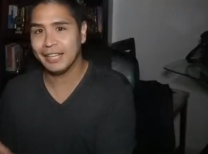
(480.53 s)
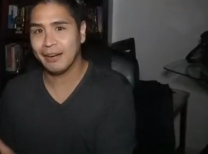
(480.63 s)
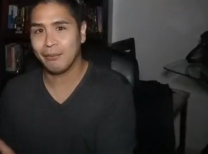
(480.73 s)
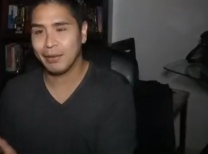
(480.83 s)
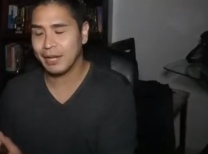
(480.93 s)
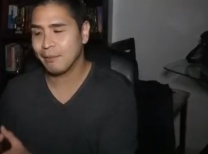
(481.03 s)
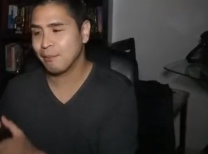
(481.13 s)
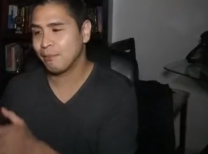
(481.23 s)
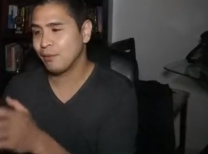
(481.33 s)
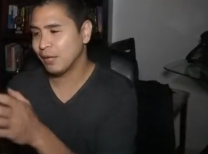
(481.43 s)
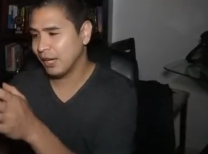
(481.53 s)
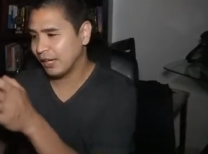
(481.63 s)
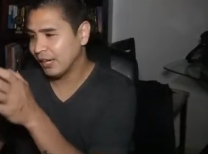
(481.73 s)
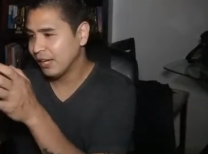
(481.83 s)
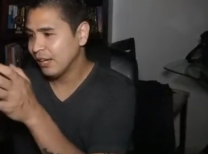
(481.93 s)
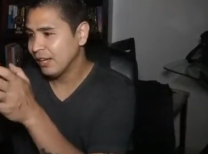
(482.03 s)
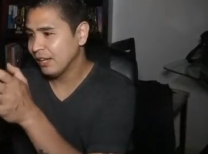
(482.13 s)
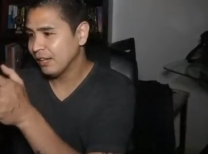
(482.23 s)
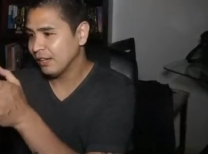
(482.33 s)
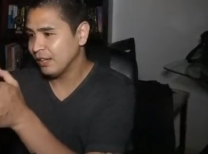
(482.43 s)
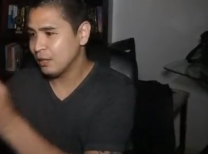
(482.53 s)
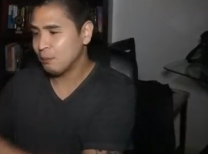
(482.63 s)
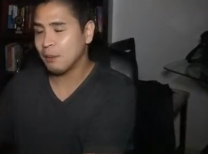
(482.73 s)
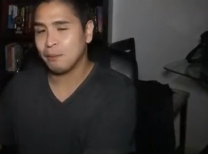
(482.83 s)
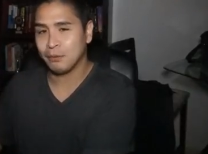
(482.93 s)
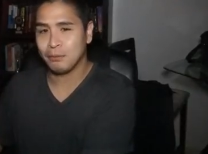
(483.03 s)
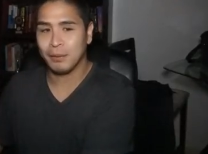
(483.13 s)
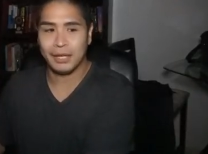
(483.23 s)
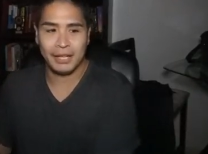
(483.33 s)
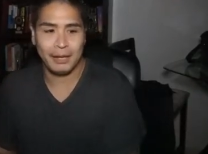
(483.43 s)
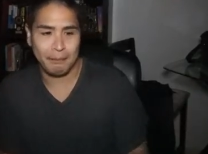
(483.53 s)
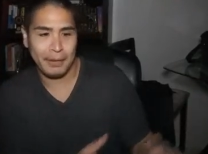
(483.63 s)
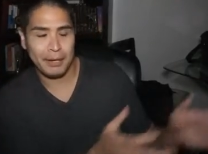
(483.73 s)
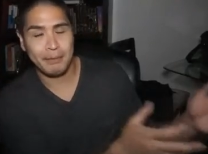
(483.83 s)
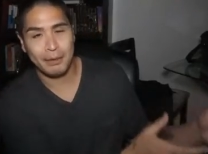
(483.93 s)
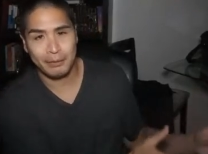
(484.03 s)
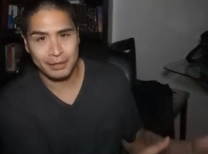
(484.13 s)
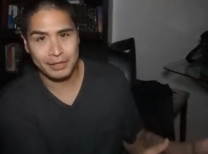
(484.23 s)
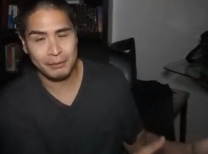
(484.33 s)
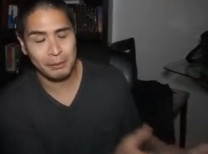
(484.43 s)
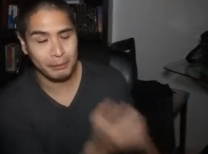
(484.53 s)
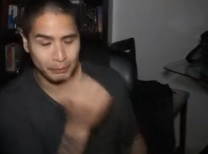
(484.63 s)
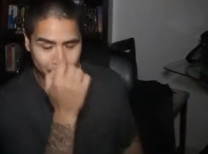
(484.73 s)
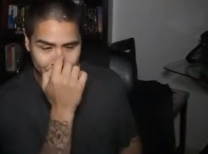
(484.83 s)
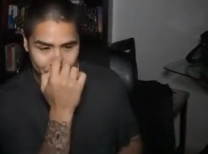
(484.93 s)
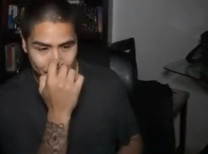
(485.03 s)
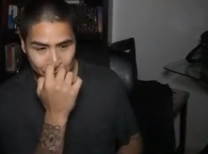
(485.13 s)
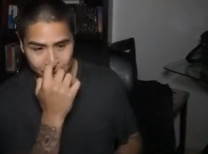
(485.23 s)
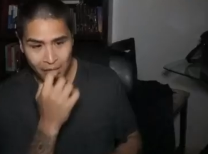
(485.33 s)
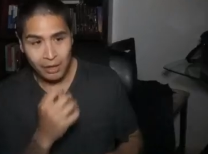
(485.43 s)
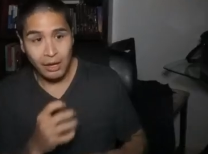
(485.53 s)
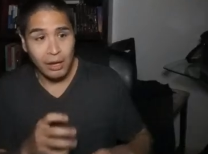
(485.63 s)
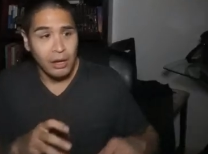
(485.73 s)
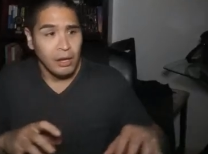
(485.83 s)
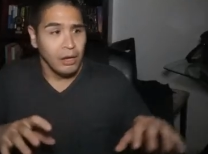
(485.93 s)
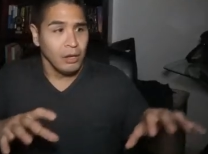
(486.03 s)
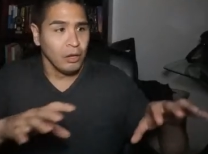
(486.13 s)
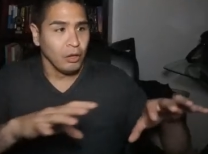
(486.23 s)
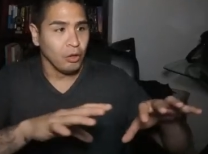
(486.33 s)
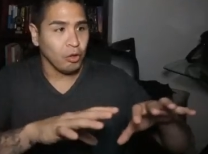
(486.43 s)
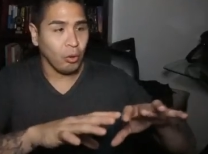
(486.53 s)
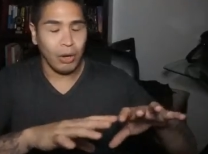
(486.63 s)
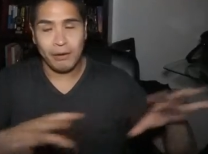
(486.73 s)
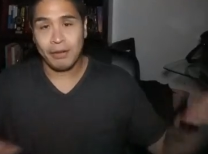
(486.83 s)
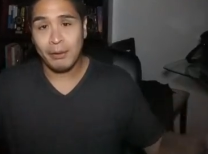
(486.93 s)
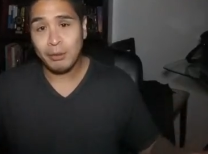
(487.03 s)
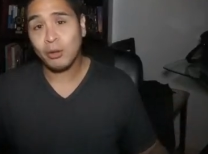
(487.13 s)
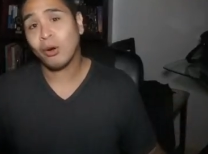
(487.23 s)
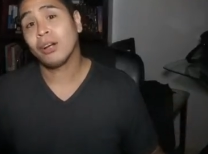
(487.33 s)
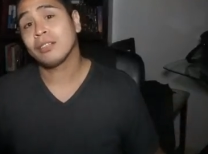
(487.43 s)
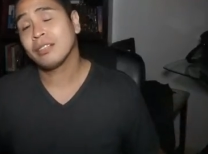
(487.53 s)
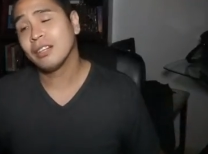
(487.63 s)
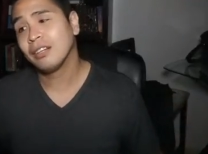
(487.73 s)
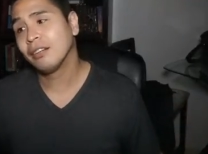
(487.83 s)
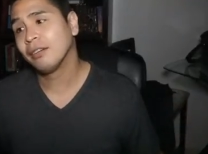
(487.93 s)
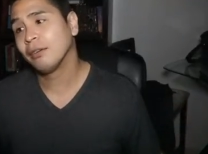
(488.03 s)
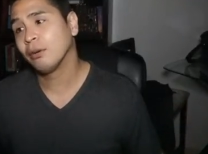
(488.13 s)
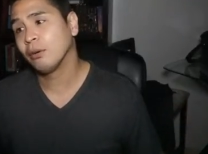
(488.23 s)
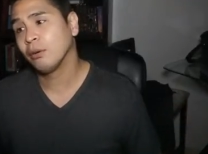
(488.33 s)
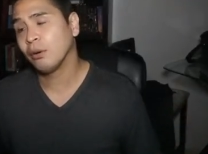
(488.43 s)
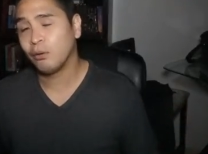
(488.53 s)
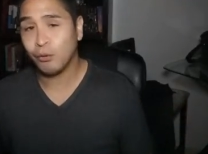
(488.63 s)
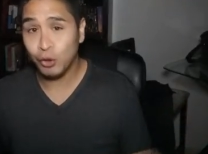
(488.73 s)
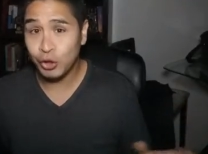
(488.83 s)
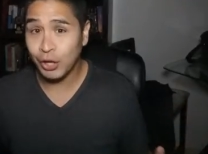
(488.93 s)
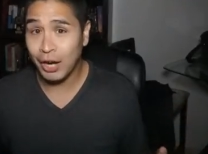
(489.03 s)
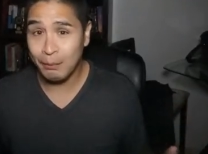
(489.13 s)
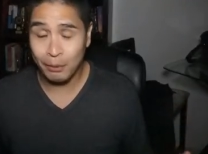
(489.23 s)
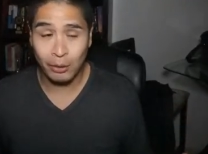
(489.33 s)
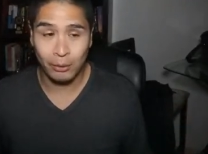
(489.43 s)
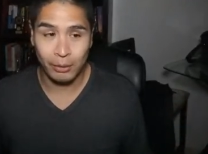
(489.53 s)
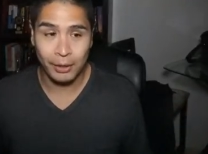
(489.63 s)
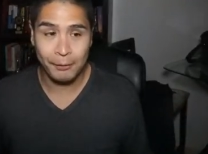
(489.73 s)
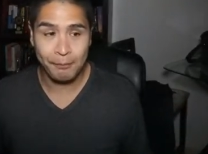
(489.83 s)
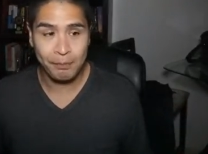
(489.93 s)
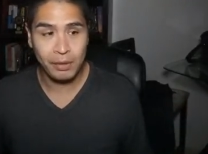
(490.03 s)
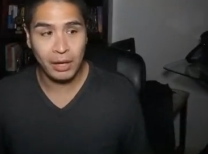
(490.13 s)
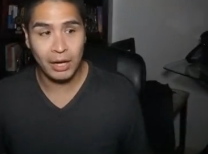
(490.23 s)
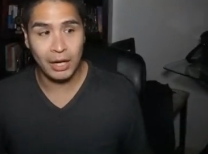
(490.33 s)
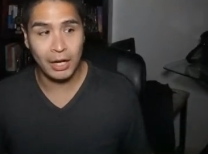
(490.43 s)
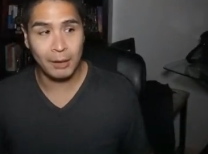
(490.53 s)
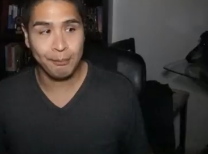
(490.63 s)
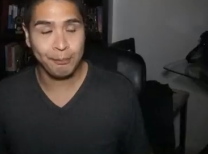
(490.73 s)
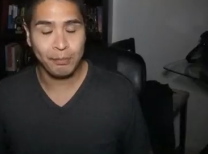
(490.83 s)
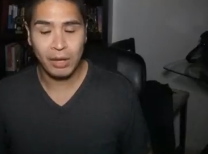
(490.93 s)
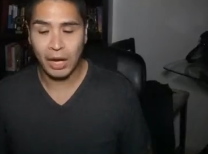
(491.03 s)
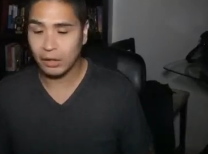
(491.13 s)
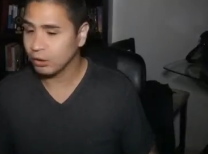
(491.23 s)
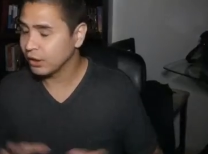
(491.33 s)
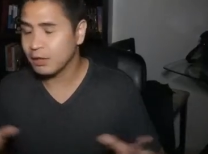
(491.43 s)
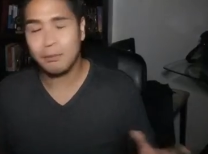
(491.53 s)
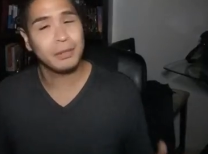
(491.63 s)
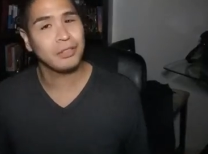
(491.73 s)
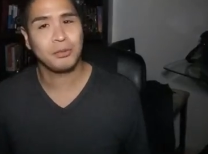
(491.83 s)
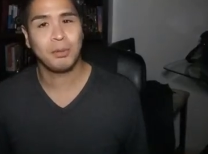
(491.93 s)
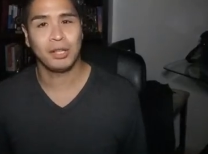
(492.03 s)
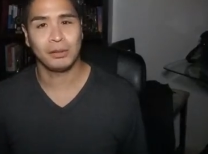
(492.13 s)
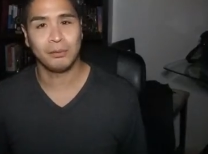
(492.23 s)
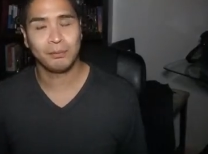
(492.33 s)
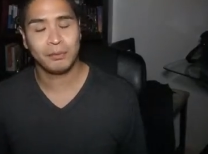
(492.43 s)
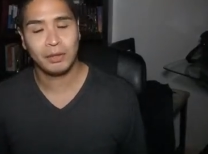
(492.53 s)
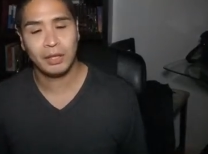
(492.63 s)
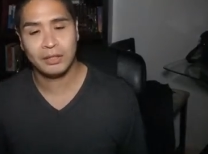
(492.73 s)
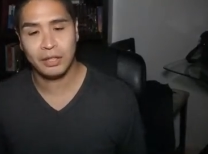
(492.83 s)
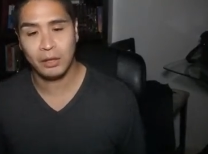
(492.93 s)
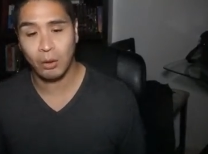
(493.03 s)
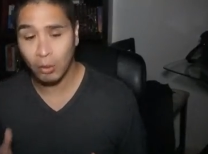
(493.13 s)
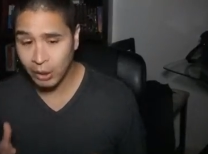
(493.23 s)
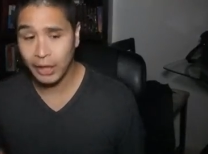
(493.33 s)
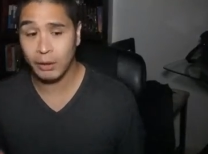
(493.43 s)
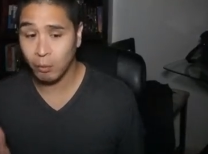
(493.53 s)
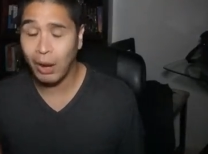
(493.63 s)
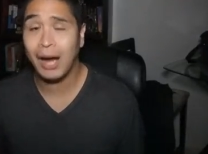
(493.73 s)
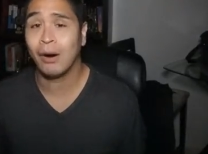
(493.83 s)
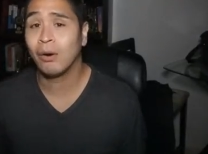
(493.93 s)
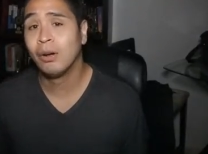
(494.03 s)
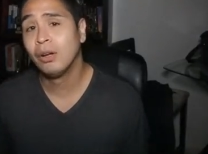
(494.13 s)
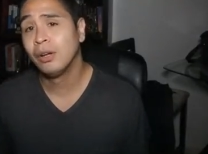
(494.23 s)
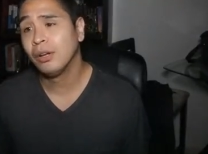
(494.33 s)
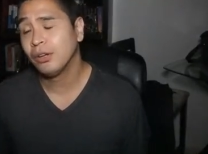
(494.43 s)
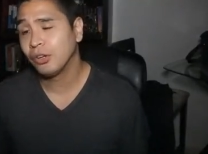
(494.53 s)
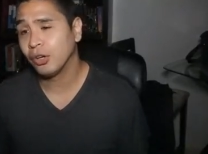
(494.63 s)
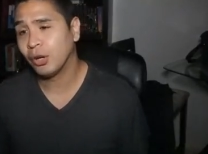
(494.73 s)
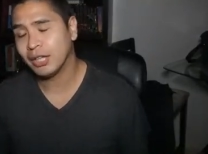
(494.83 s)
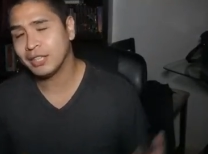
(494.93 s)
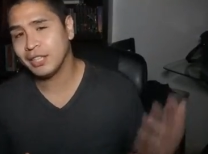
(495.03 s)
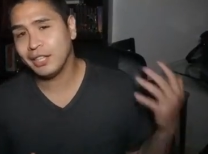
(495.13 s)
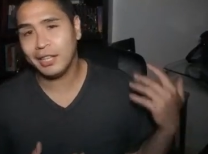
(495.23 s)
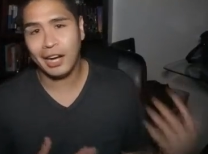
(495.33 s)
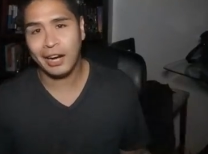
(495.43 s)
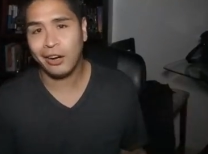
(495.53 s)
that we can take these people's money and pay them out with these people's money. So I've come across Future Ad Pro, right? I looked at the business model. I said, okay, wow. You know, I seen